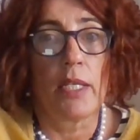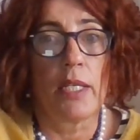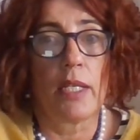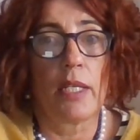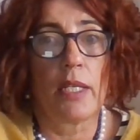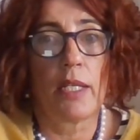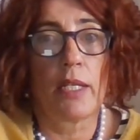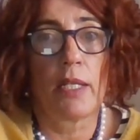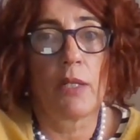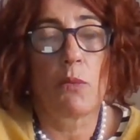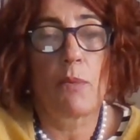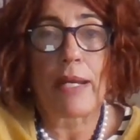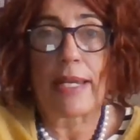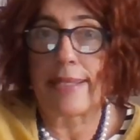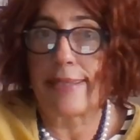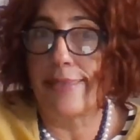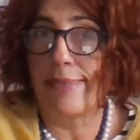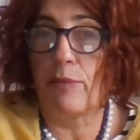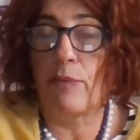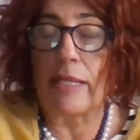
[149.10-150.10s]

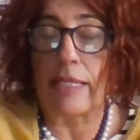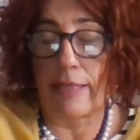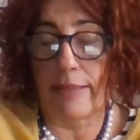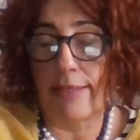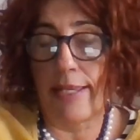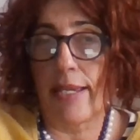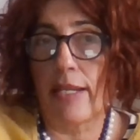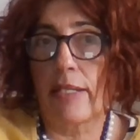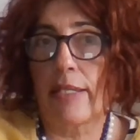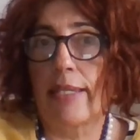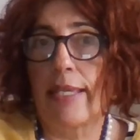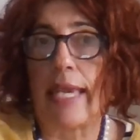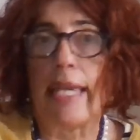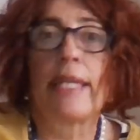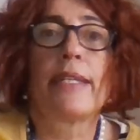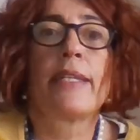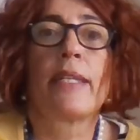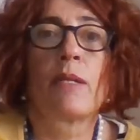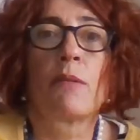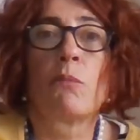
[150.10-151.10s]
While they're
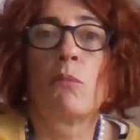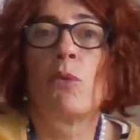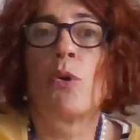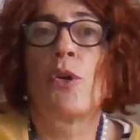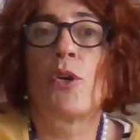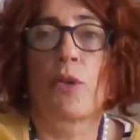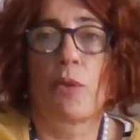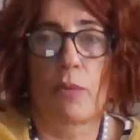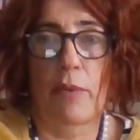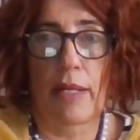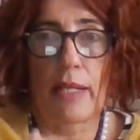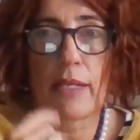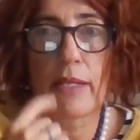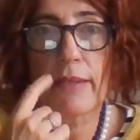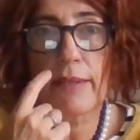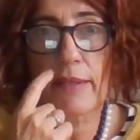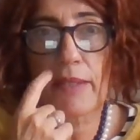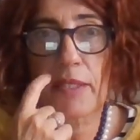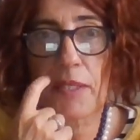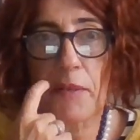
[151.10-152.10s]
gaining more
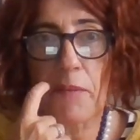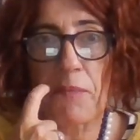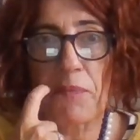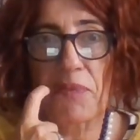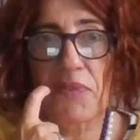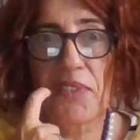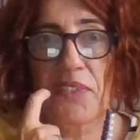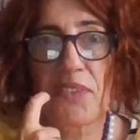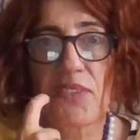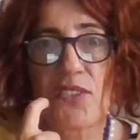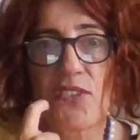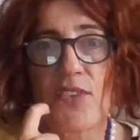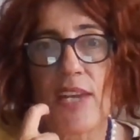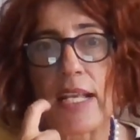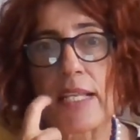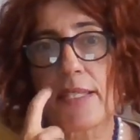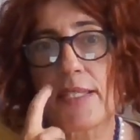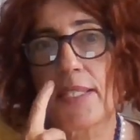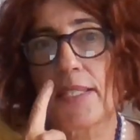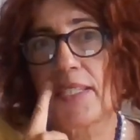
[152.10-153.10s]
wealth, the
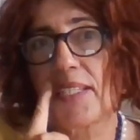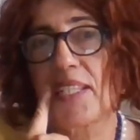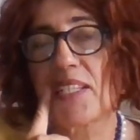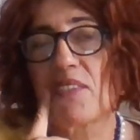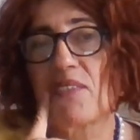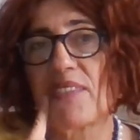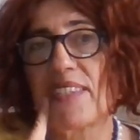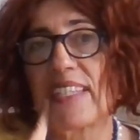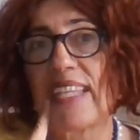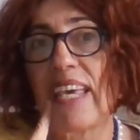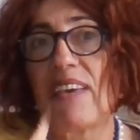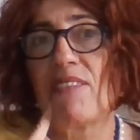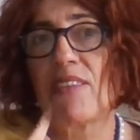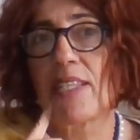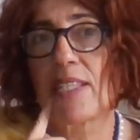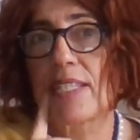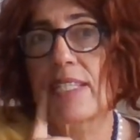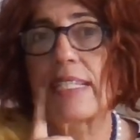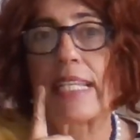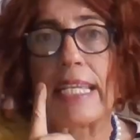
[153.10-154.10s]
transit is
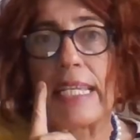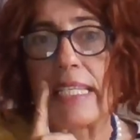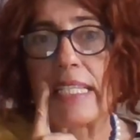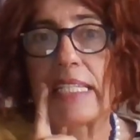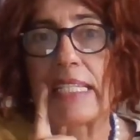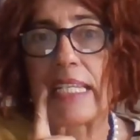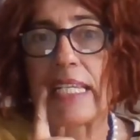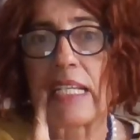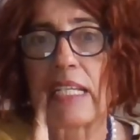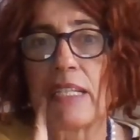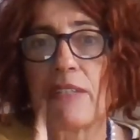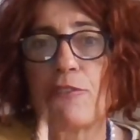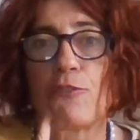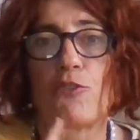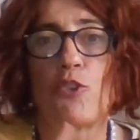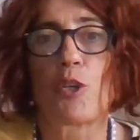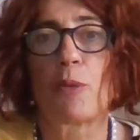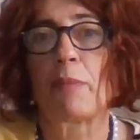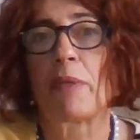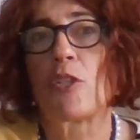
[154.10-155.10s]
devastating
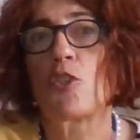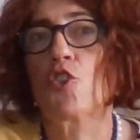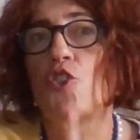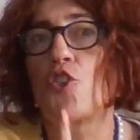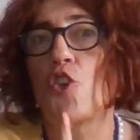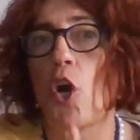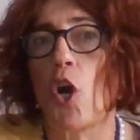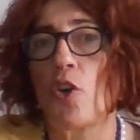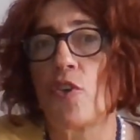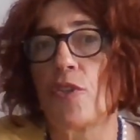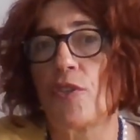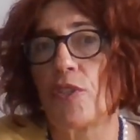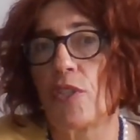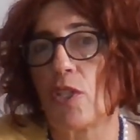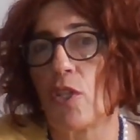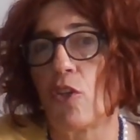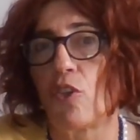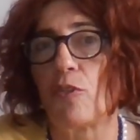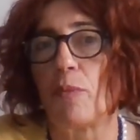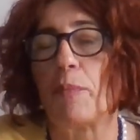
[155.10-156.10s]
for
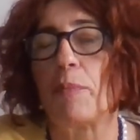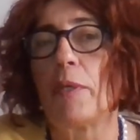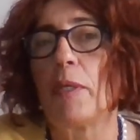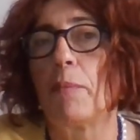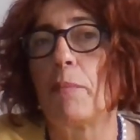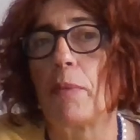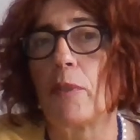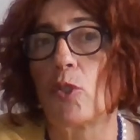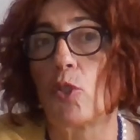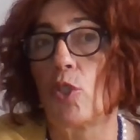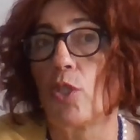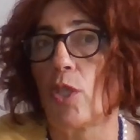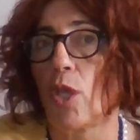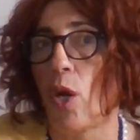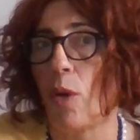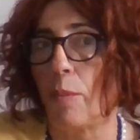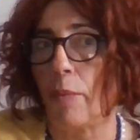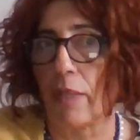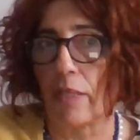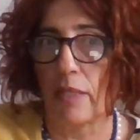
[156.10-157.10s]
majority of people
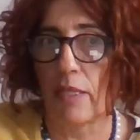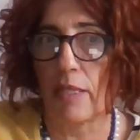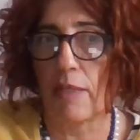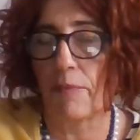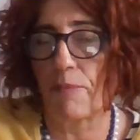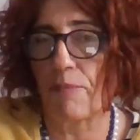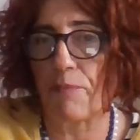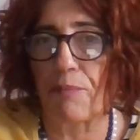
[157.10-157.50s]
globally.